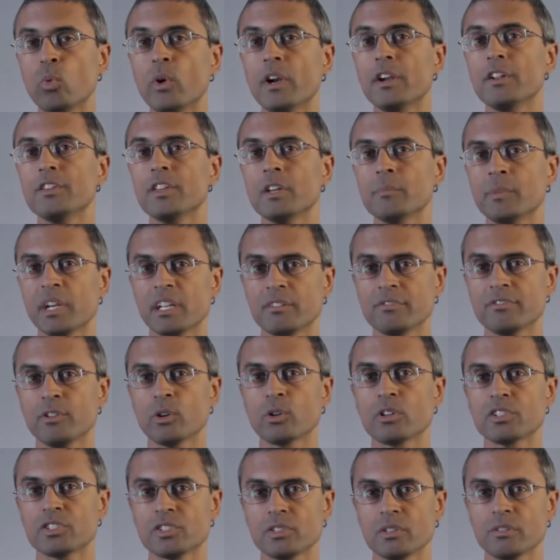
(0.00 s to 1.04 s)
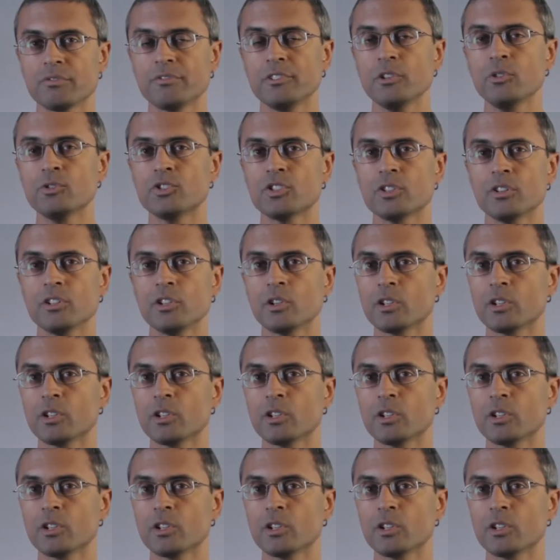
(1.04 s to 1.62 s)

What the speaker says: where they might focus in the future,